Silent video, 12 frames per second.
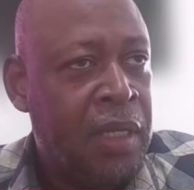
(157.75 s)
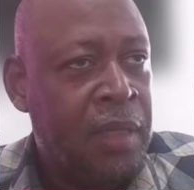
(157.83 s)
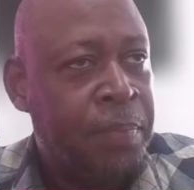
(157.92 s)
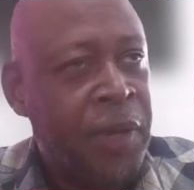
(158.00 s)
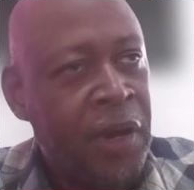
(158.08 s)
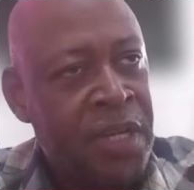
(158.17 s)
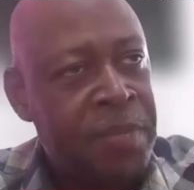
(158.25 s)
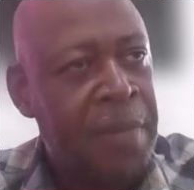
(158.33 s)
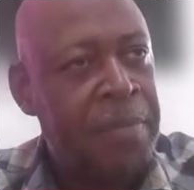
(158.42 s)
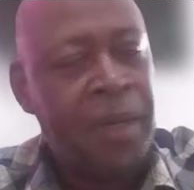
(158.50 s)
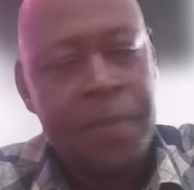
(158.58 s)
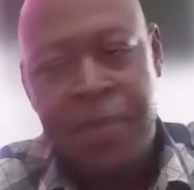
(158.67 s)
the parents
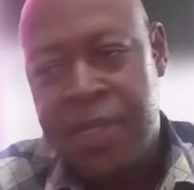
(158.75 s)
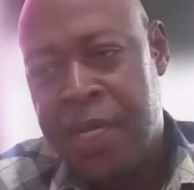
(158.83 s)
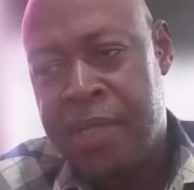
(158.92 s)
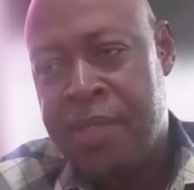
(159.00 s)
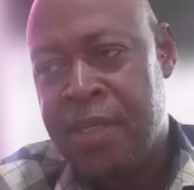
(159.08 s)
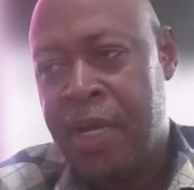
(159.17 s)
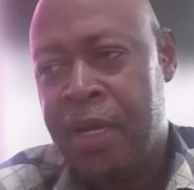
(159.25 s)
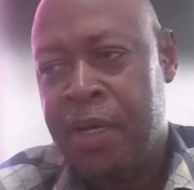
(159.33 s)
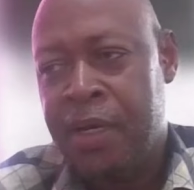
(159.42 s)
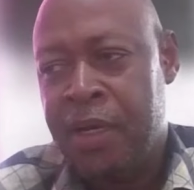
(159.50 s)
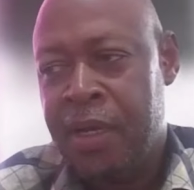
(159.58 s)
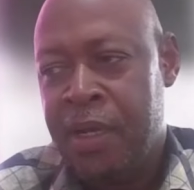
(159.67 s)
might be upstairs
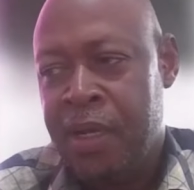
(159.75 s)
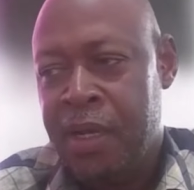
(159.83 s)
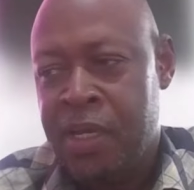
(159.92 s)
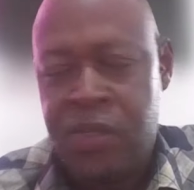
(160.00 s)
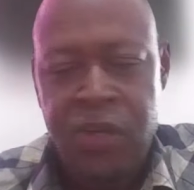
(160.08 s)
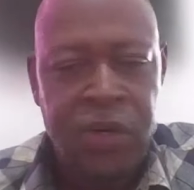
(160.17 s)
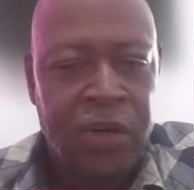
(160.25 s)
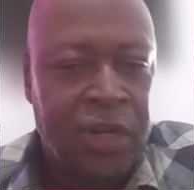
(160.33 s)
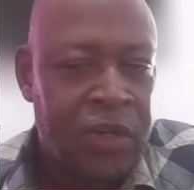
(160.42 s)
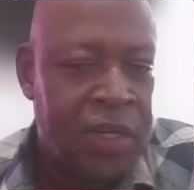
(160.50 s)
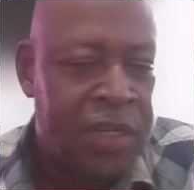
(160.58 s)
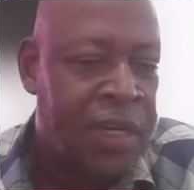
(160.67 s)
and a son or a
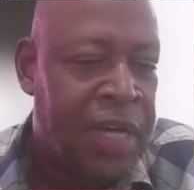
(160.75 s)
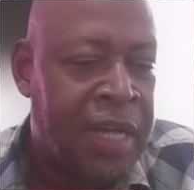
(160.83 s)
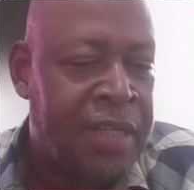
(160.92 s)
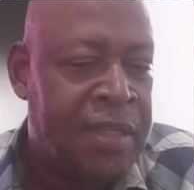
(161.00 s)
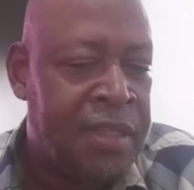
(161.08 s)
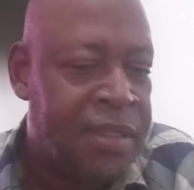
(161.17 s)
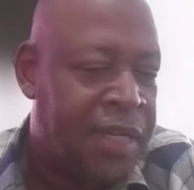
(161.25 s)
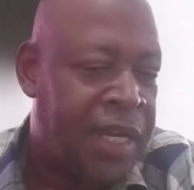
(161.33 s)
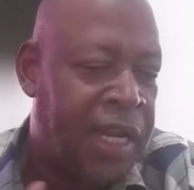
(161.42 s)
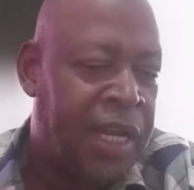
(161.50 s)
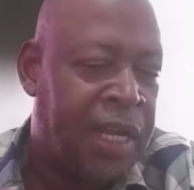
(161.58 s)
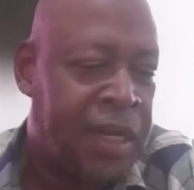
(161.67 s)
daughter has
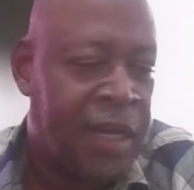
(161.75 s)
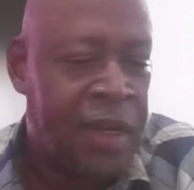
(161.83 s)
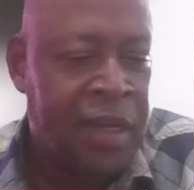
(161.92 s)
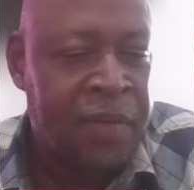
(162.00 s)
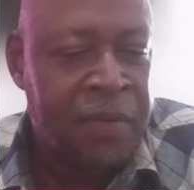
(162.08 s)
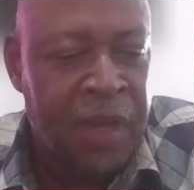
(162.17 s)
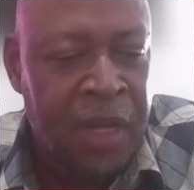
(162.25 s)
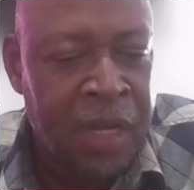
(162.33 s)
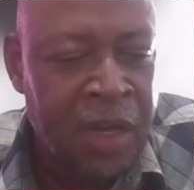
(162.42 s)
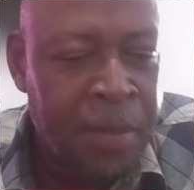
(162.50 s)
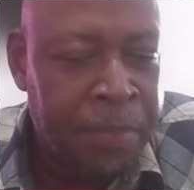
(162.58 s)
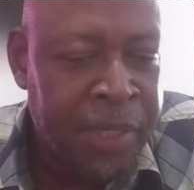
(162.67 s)
a
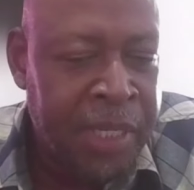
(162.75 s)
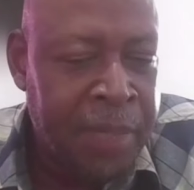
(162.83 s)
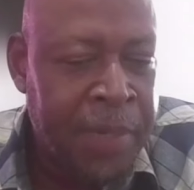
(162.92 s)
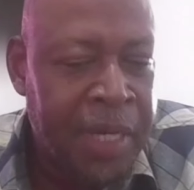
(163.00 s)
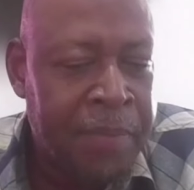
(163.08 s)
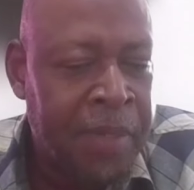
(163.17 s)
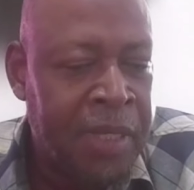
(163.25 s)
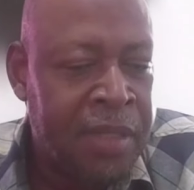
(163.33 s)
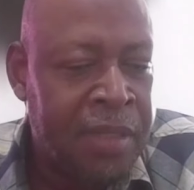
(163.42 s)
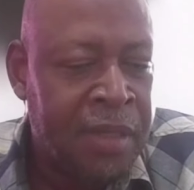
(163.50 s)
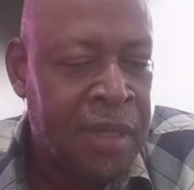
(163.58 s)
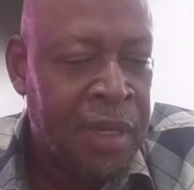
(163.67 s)
complete
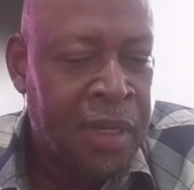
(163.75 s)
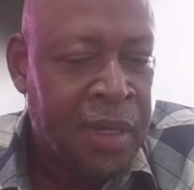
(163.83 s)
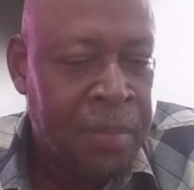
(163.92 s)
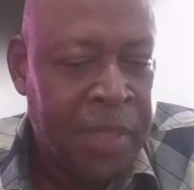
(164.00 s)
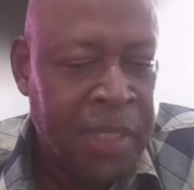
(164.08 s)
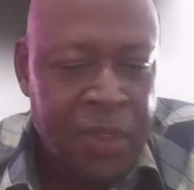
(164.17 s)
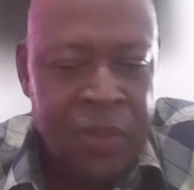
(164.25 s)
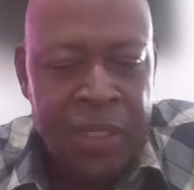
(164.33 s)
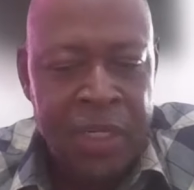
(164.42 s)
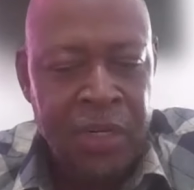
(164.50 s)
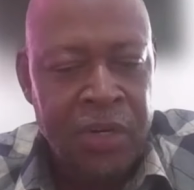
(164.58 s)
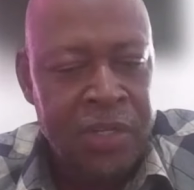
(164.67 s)
apartment built out in
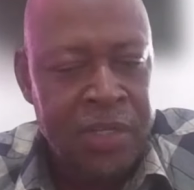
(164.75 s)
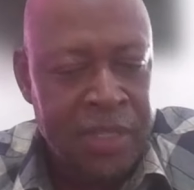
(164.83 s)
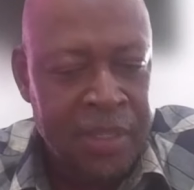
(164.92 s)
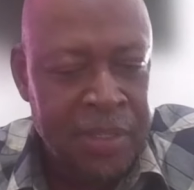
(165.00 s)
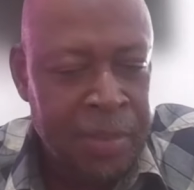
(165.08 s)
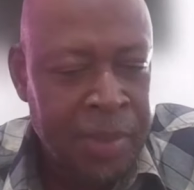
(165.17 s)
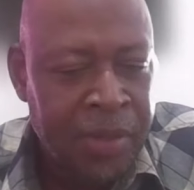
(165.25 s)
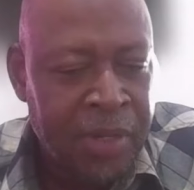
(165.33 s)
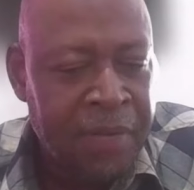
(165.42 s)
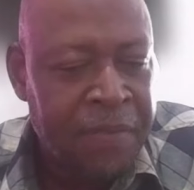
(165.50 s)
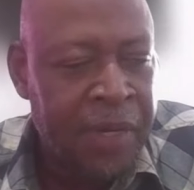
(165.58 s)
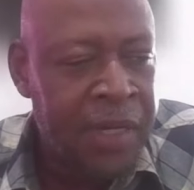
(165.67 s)
the downstairs or something to that
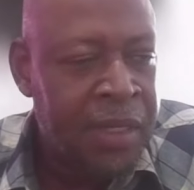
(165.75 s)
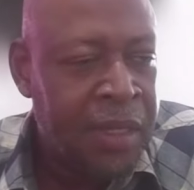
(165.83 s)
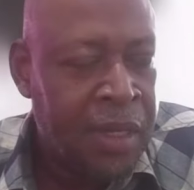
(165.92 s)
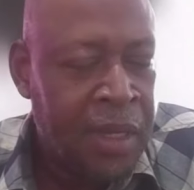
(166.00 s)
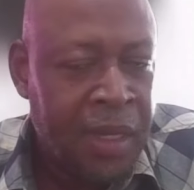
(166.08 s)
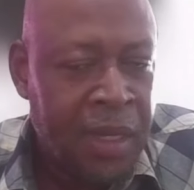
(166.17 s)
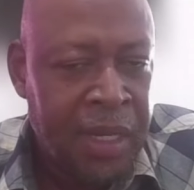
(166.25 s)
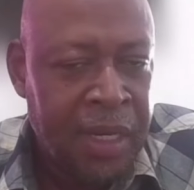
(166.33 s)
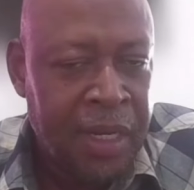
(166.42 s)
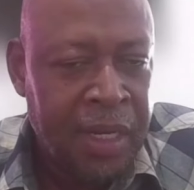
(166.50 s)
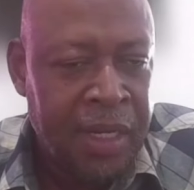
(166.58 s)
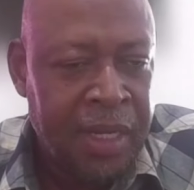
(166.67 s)
effect.
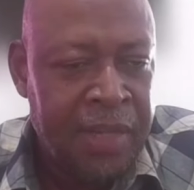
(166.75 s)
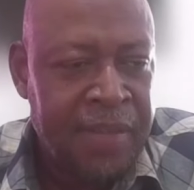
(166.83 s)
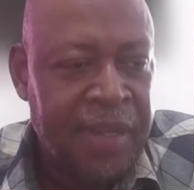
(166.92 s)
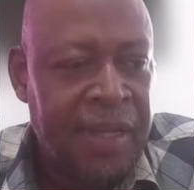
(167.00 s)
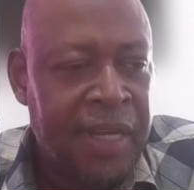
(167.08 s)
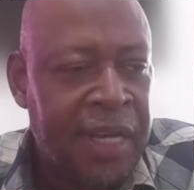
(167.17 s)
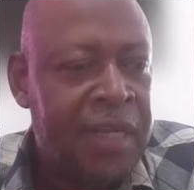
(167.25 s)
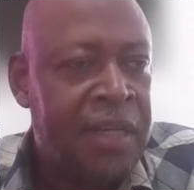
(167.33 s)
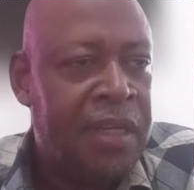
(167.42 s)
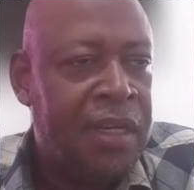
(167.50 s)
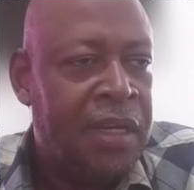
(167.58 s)
In a case like that,